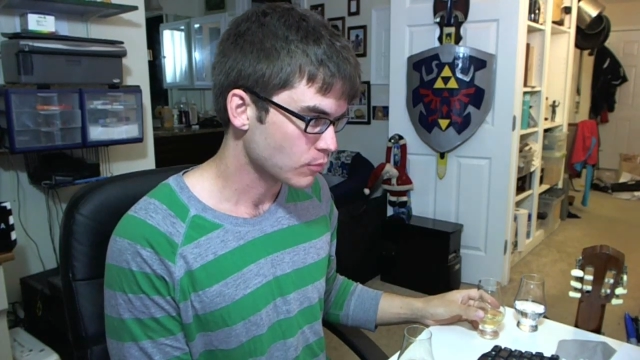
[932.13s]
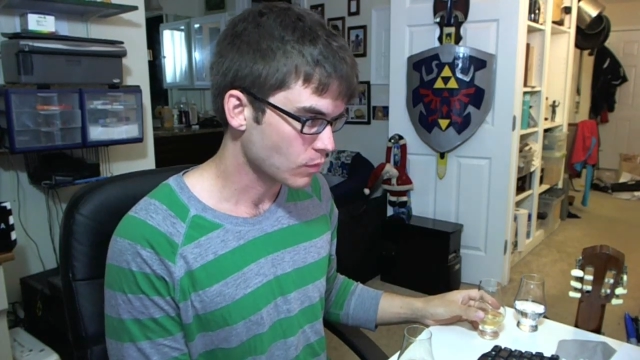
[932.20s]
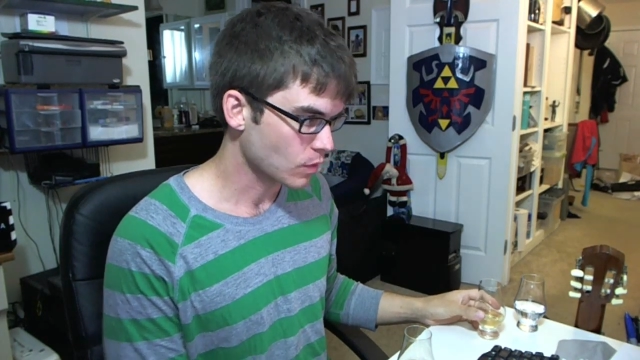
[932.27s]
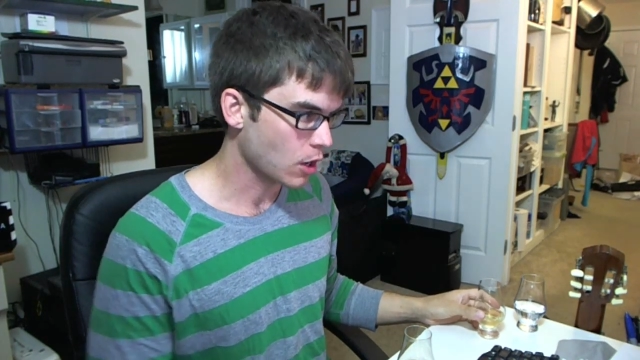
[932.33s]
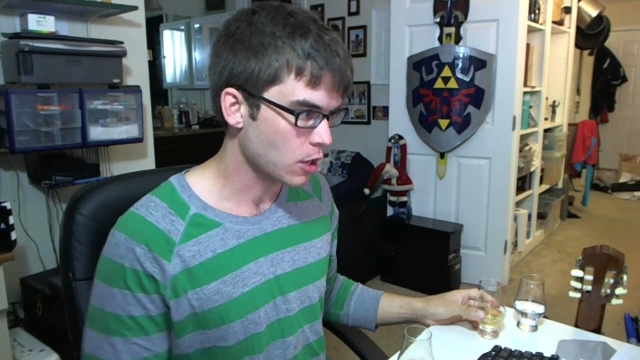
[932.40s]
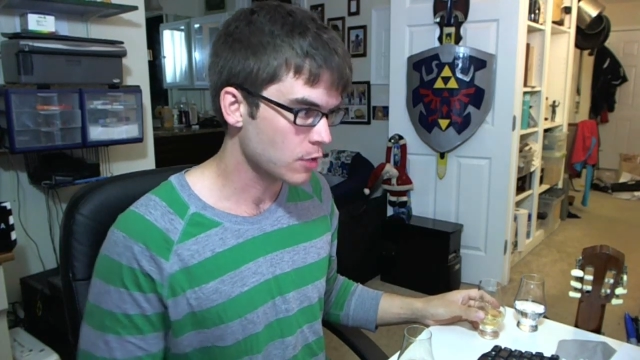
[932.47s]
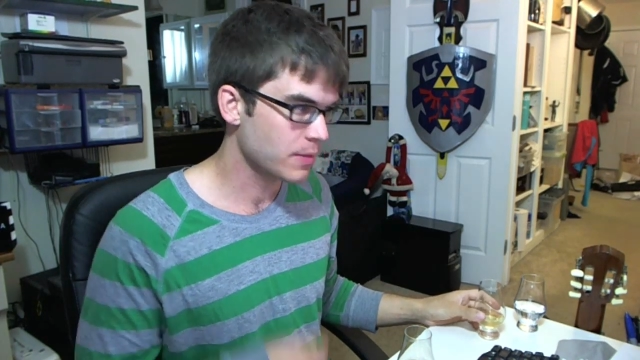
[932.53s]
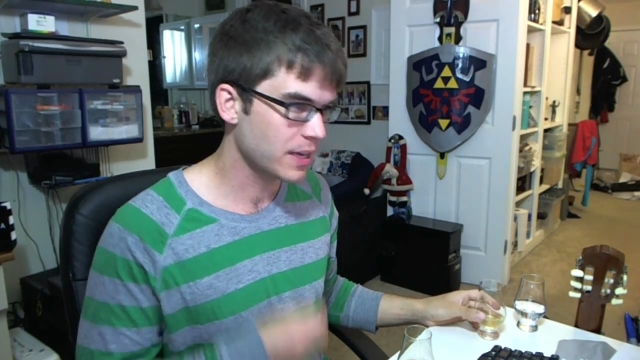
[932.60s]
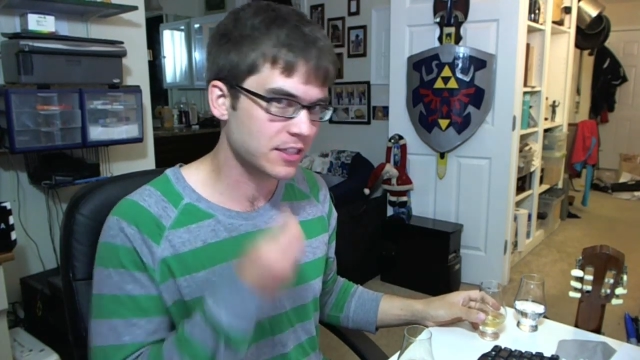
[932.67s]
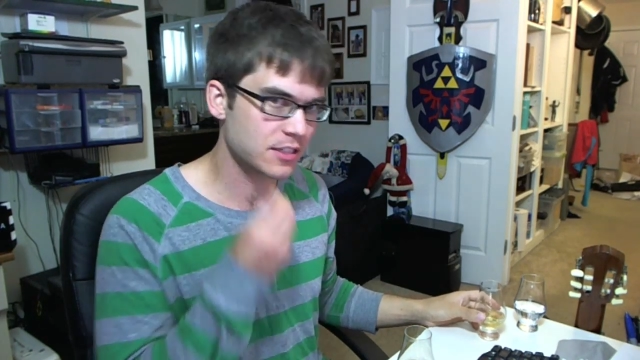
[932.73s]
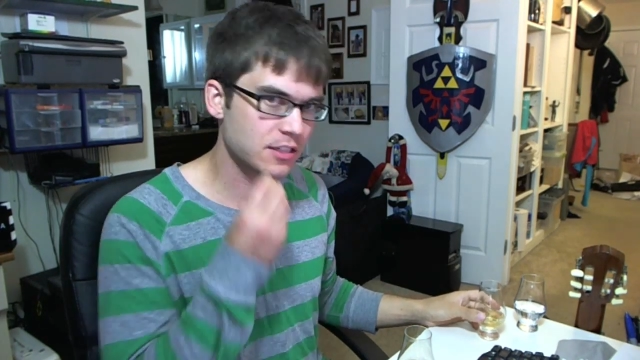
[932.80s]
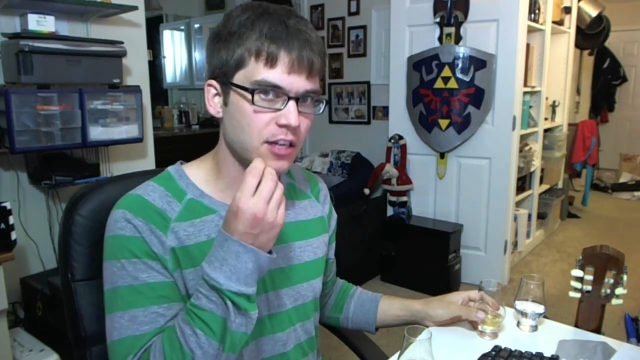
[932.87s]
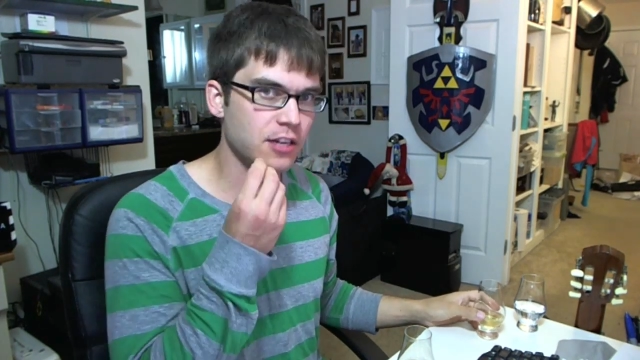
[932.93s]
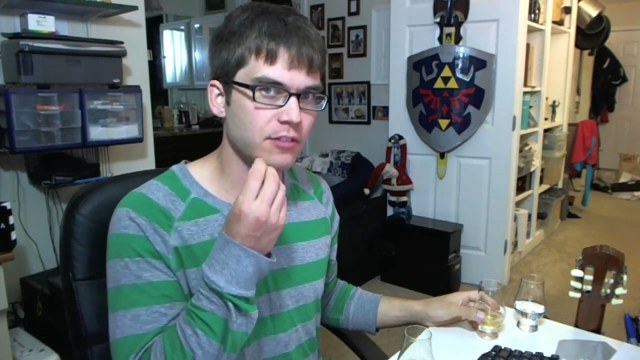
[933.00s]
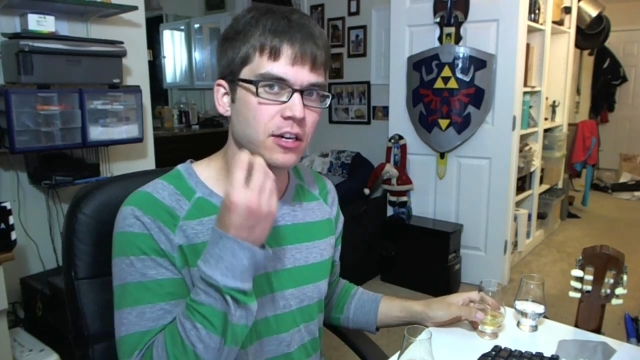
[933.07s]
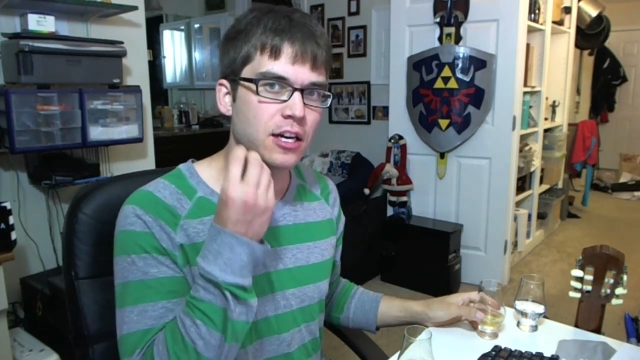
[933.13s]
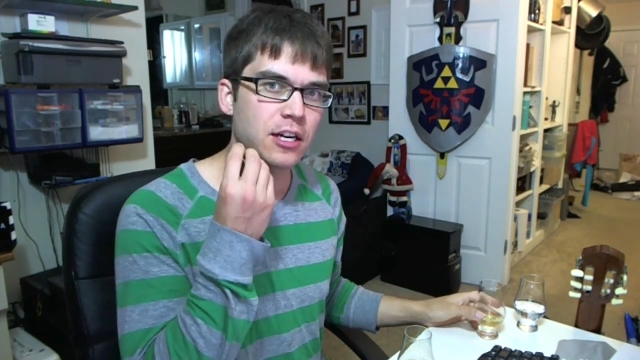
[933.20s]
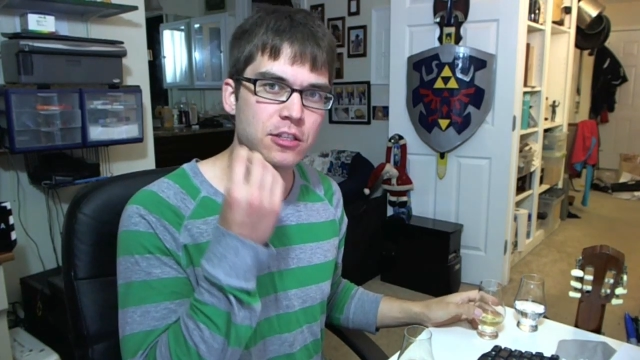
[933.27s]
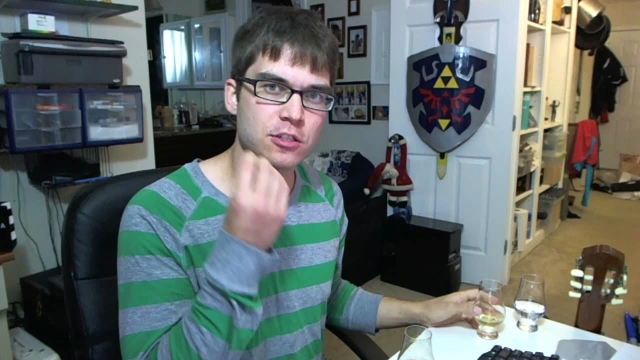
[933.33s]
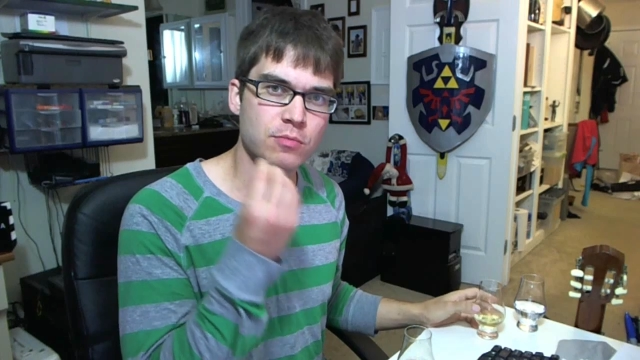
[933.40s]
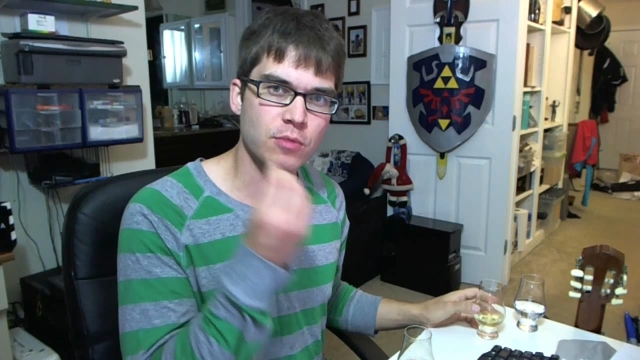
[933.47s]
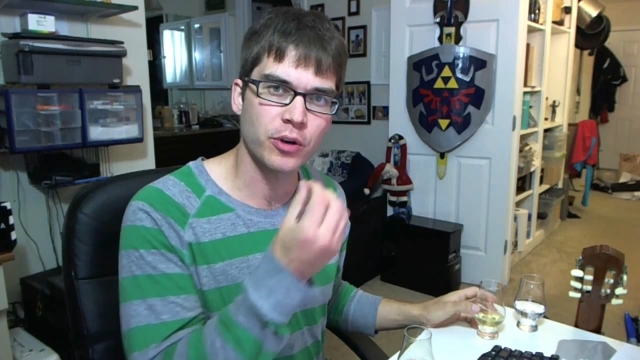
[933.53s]
Ardbeg has kind of got
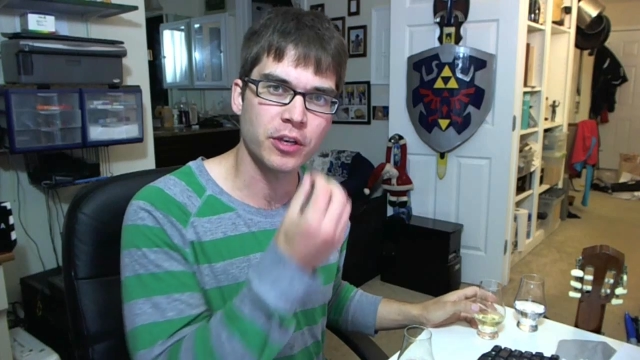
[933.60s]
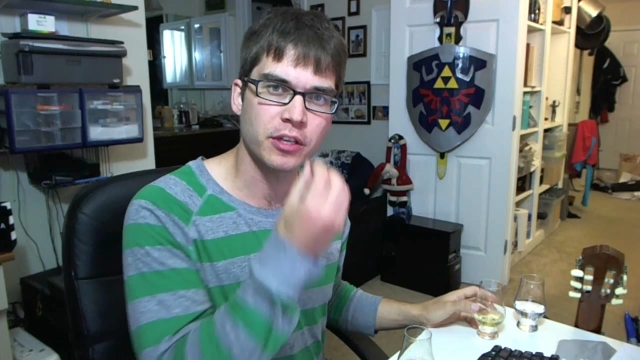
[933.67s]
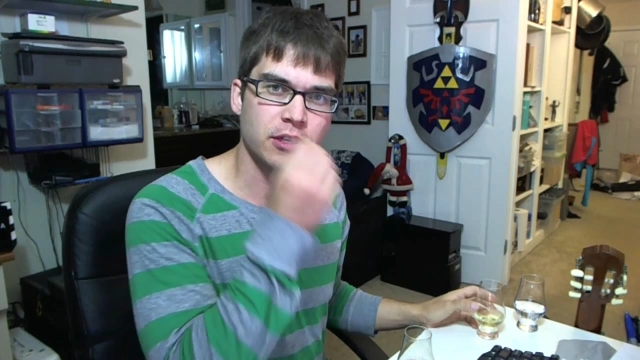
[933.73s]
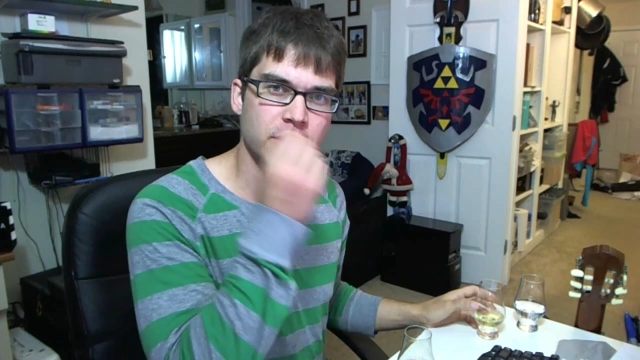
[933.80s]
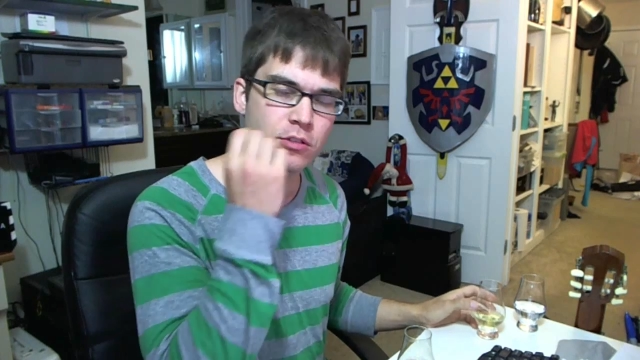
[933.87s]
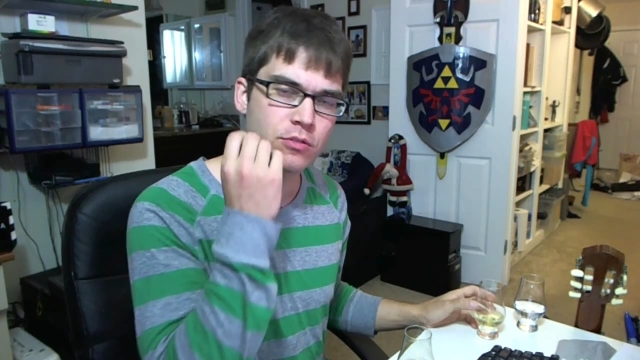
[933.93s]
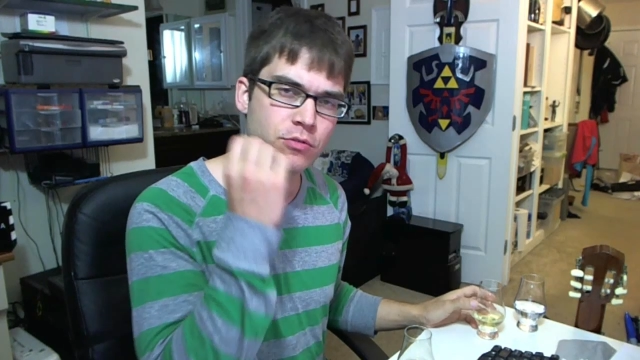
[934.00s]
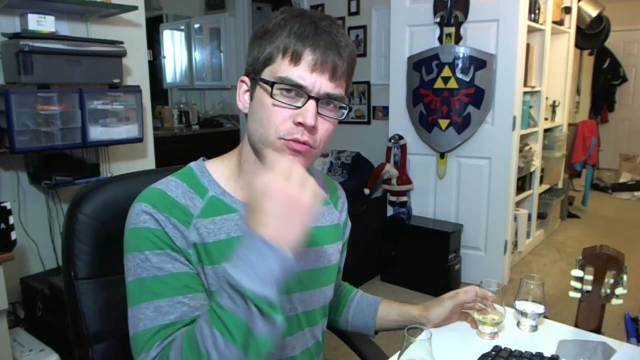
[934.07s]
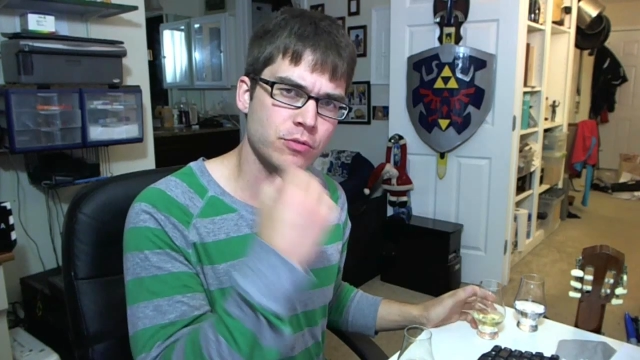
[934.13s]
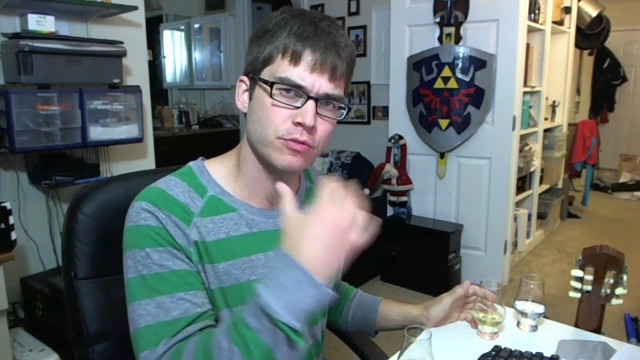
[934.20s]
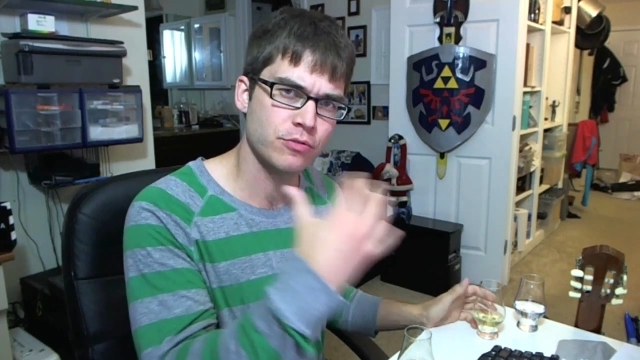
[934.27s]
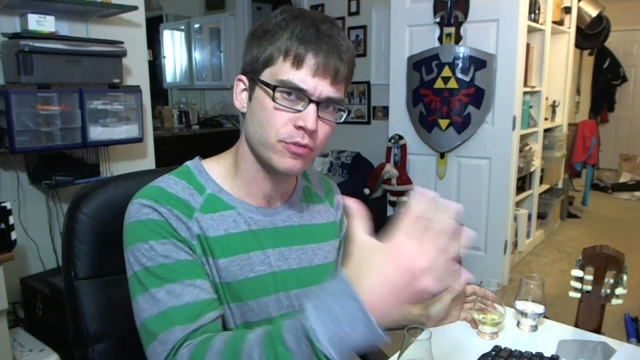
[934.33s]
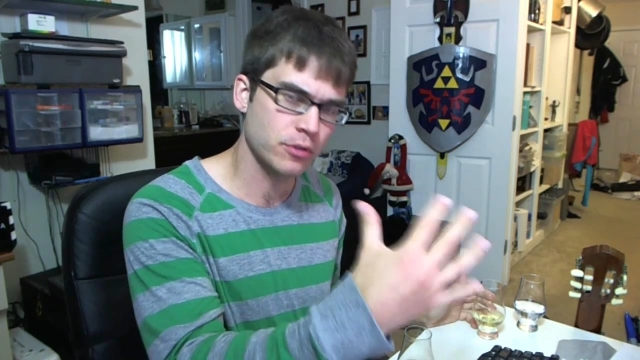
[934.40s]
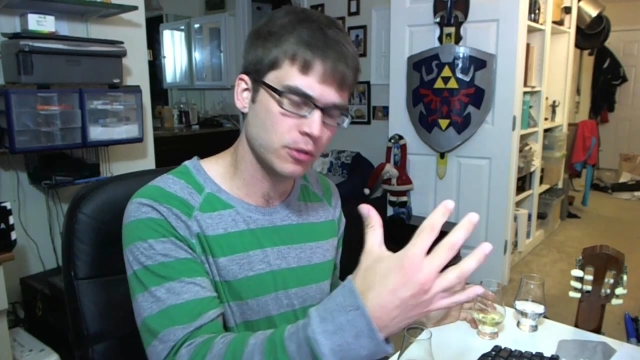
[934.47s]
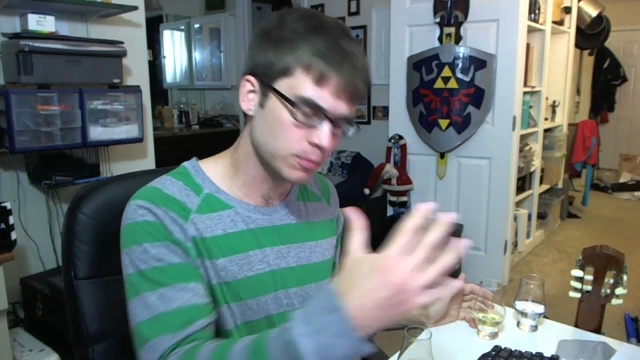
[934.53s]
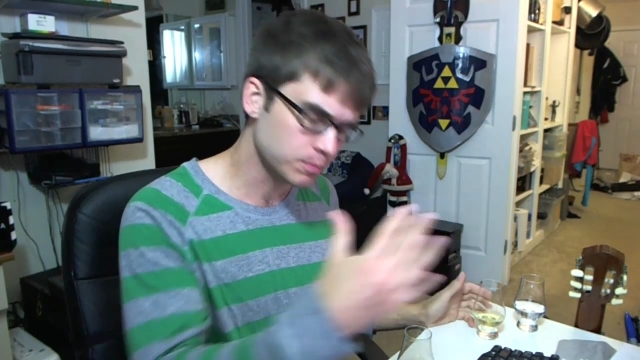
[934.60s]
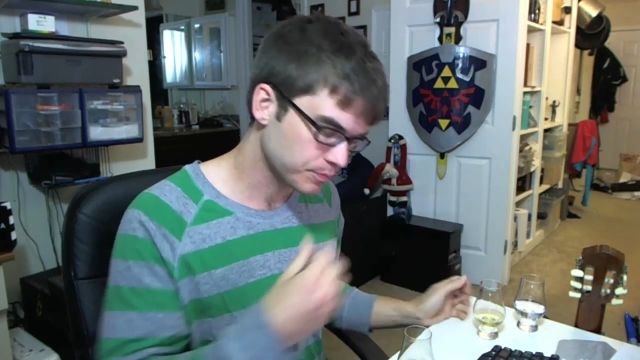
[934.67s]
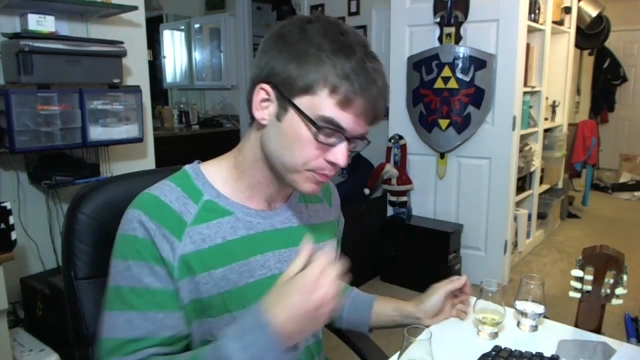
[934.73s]
a smokiness through and through,